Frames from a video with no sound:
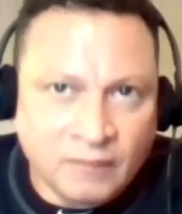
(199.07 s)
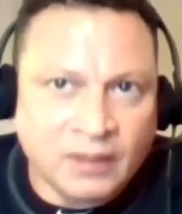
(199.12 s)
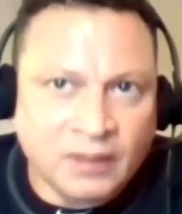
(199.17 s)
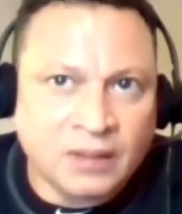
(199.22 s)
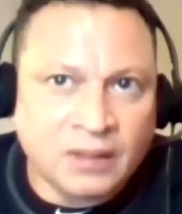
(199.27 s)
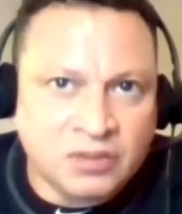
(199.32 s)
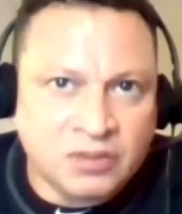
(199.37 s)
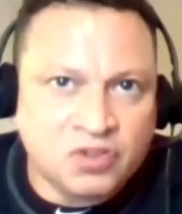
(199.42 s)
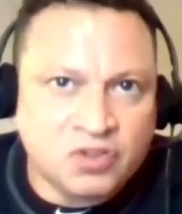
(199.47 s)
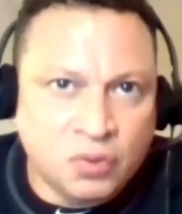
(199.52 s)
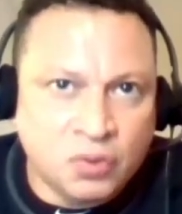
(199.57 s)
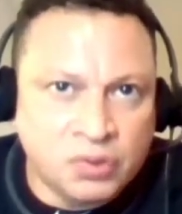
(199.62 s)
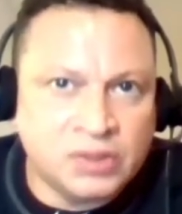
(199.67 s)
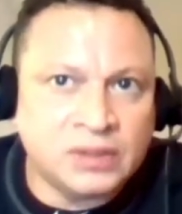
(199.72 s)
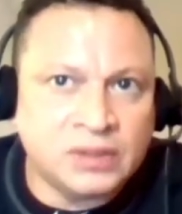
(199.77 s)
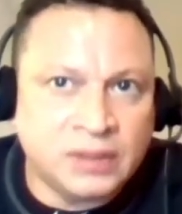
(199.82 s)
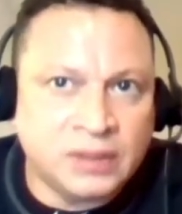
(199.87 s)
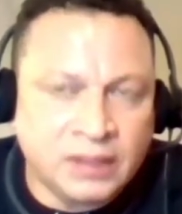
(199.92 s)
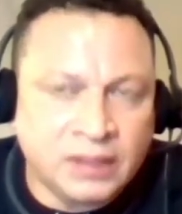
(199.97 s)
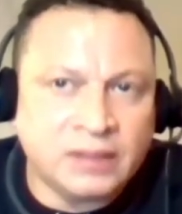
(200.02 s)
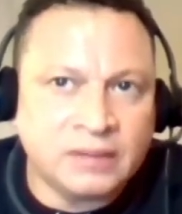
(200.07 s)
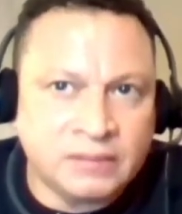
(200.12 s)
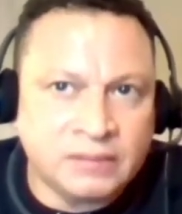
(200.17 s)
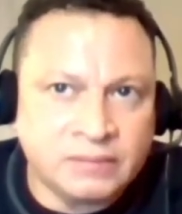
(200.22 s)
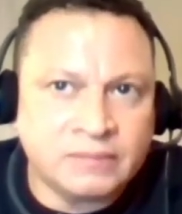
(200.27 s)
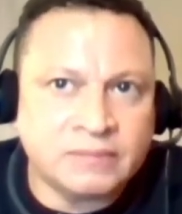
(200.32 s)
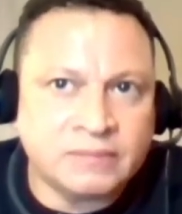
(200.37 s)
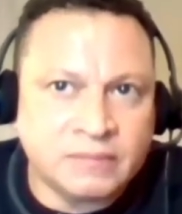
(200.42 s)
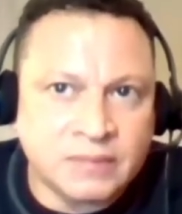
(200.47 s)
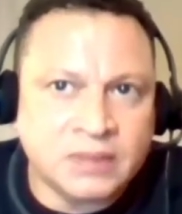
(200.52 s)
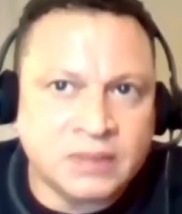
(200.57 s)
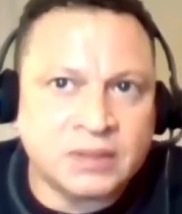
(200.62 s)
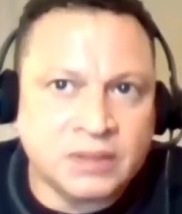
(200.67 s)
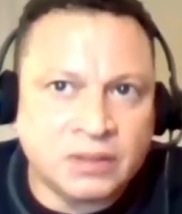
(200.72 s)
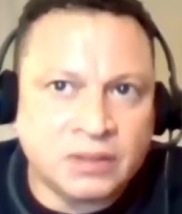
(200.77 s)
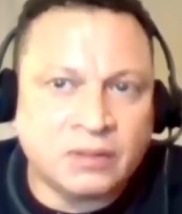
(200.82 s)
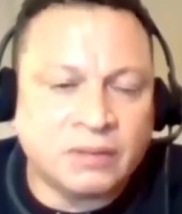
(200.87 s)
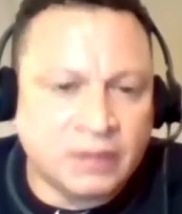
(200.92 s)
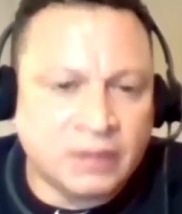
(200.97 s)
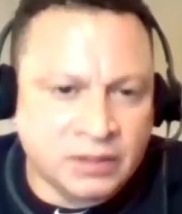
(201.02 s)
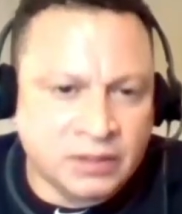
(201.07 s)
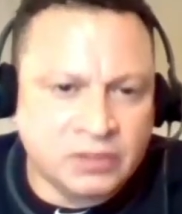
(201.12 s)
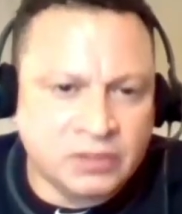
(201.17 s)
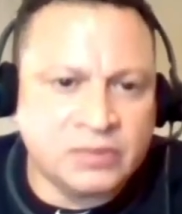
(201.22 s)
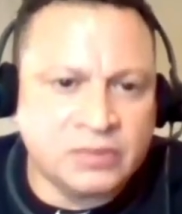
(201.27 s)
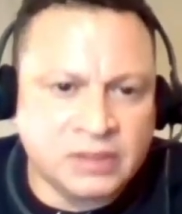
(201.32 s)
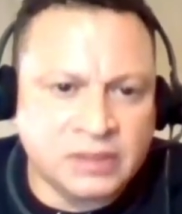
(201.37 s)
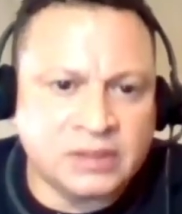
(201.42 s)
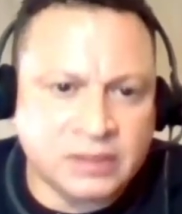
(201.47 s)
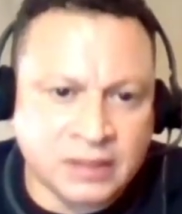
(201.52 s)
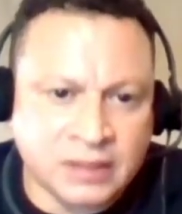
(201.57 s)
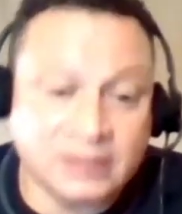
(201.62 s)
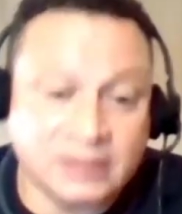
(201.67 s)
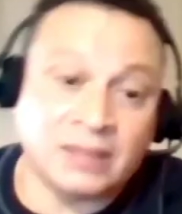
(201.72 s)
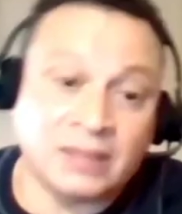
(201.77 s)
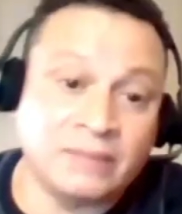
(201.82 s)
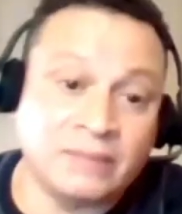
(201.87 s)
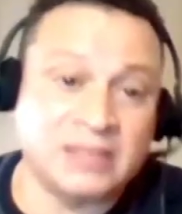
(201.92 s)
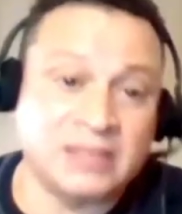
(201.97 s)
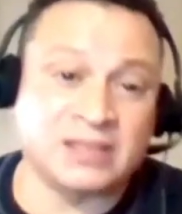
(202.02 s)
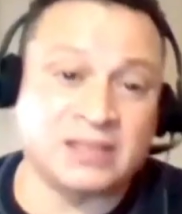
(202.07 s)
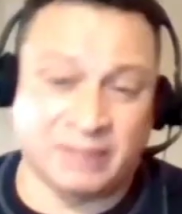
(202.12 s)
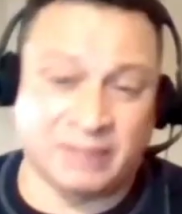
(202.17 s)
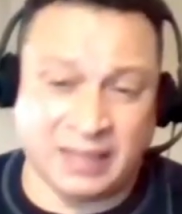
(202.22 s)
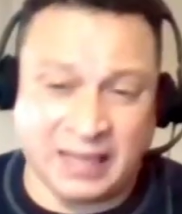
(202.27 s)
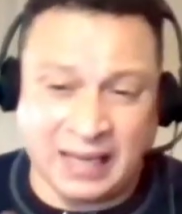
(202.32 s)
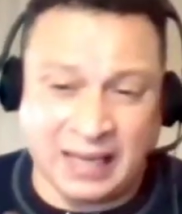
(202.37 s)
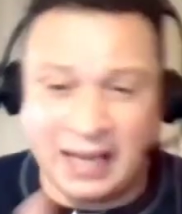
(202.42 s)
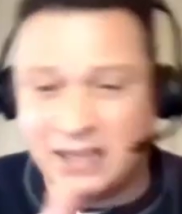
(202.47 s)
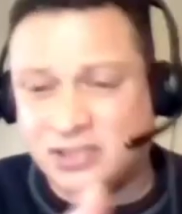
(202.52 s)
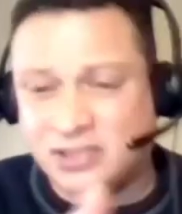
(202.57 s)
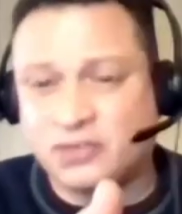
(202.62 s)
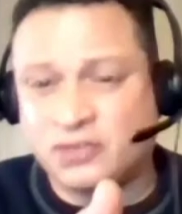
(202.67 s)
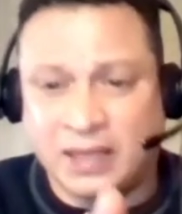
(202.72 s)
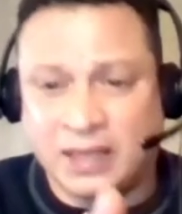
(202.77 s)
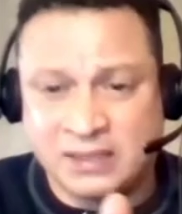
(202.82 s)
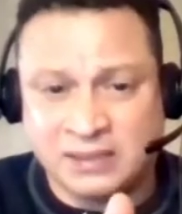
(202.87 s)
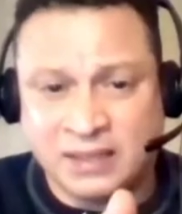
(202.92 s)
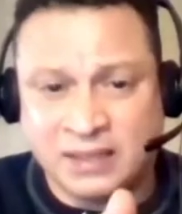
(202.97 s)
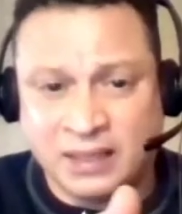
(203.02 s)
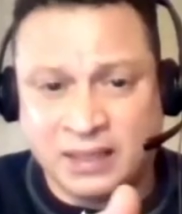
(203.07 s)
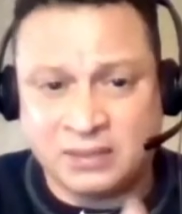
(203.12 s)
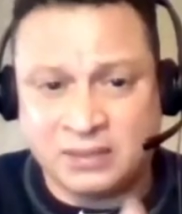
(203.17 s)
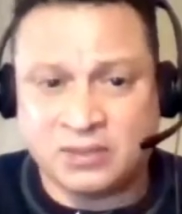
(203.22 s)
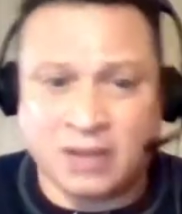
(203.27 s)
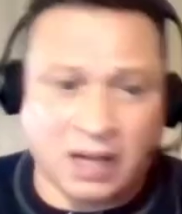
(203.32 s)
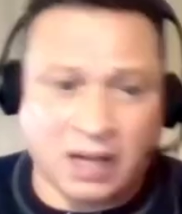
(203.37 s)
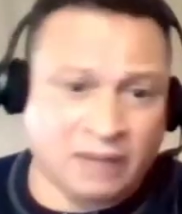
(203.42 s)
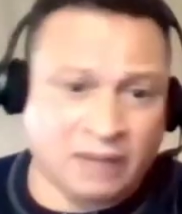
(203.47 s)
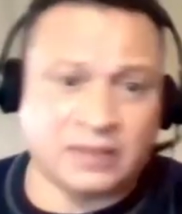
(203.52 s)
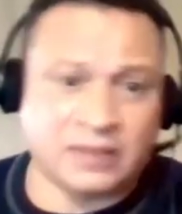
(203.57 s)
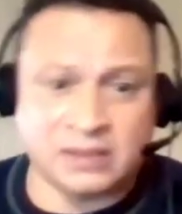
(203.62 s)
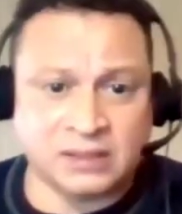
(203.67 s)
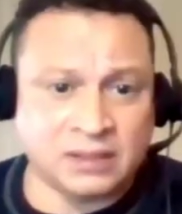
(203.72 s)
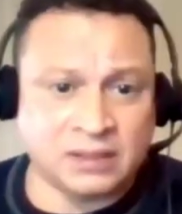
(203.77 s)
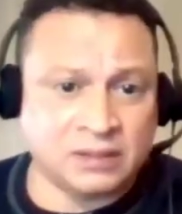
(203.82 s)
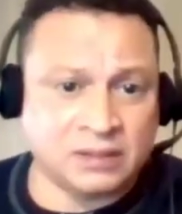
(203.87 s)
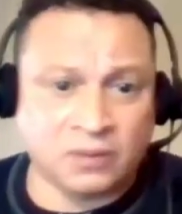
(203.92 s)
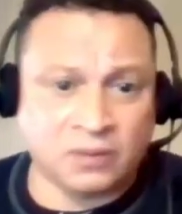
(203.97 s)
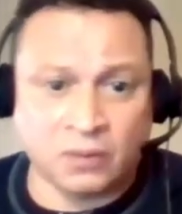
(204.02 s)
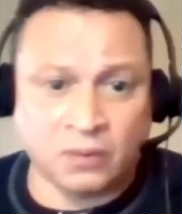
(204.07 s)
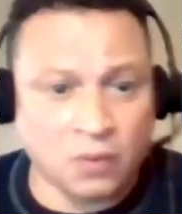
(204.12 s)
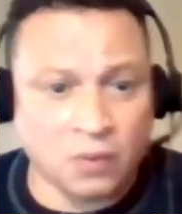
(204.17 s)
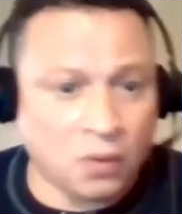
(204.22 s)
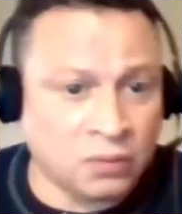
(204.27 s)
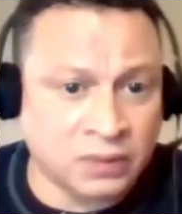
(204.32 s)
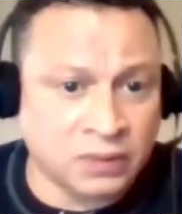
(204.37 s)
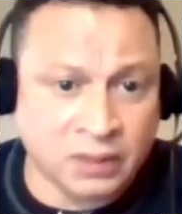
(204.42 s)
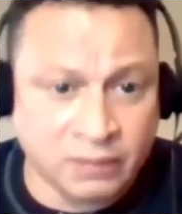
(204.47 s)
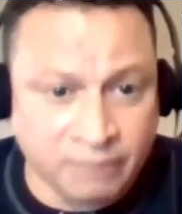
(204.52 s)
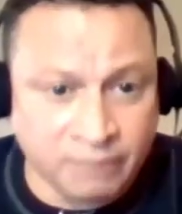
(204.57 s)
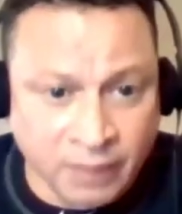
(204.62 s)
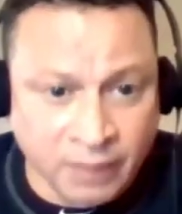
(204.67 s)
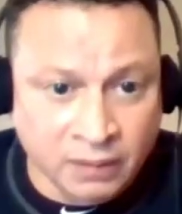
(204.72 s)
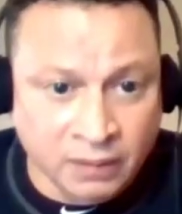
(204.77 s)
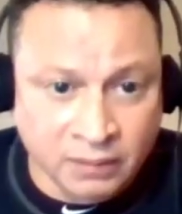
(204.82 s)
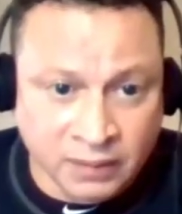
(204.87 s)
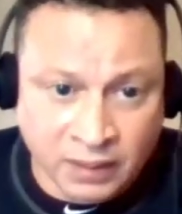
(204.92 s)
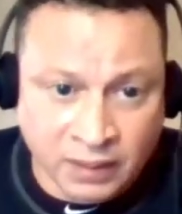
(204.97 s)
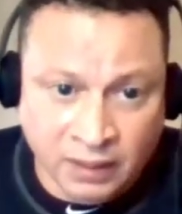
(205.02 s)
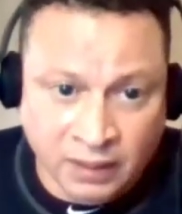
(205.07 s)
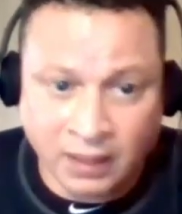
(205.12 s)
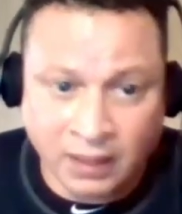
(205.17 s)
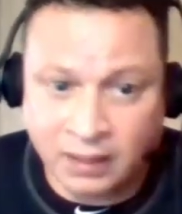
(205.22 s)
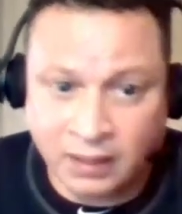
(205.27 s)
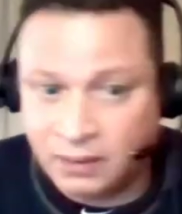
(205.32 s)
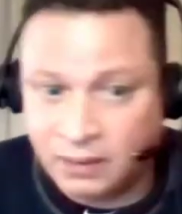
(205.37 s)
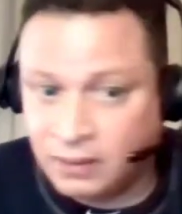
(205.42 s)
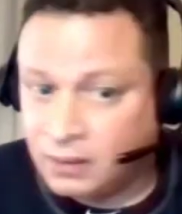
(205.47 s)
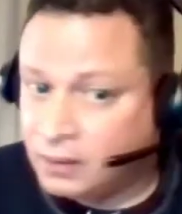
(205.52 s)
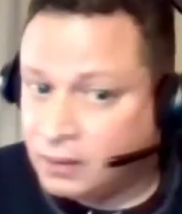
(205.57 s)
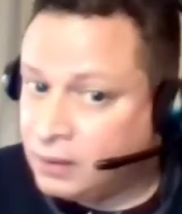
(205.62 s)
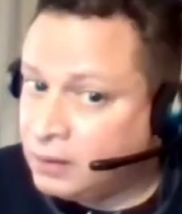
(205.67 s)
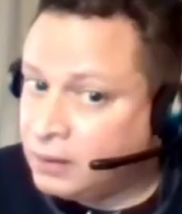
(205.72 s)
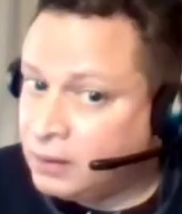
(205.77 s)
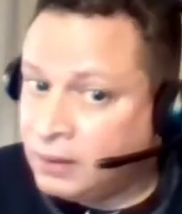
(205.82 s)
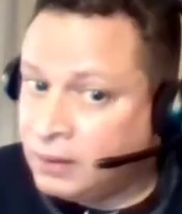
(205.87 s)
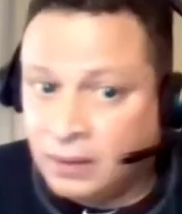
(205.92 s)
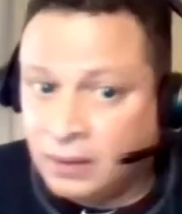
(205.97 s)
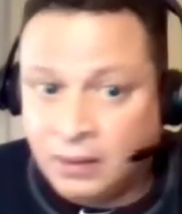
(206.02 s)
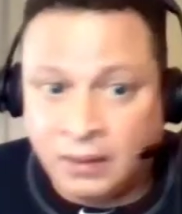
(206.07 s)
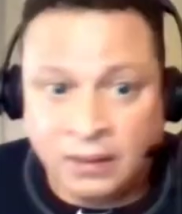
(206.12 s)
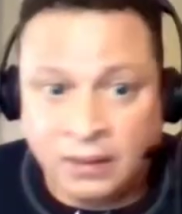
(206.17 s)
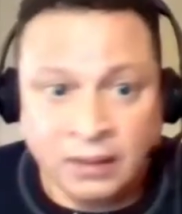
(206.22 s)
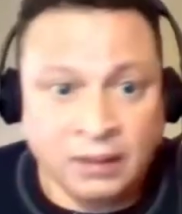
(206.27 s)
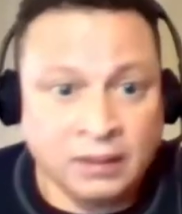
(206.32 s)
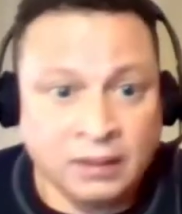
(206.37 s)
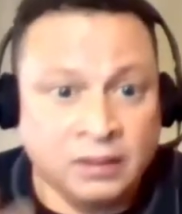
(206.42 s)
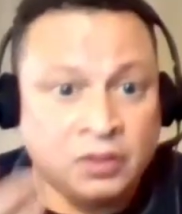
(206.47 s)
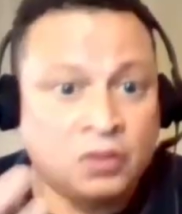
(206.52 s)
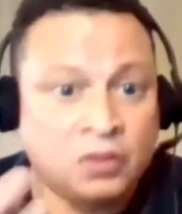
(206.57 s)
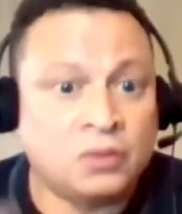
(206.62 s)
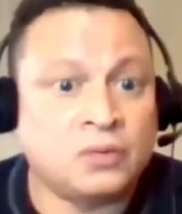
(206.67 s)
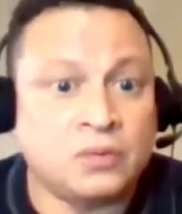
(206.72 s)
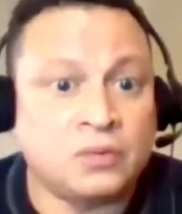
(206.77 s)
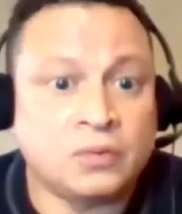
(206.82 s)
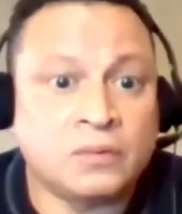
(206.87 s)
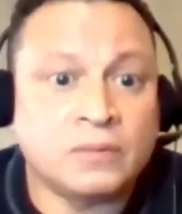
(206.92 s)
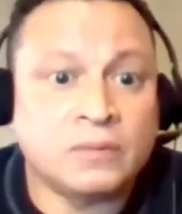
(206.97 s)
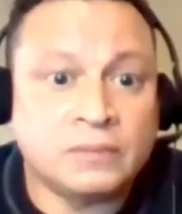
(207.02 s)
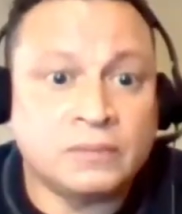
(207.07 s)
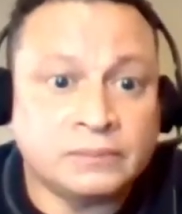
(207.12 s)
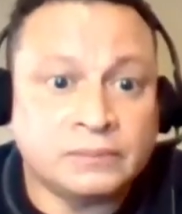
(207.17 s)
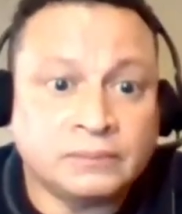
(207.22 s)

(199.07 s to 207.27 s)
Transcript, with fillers: it usually you know it usually sticks and it means something. It has translated to obviously you know you're holding the belt. It ain't like yeah, yeah.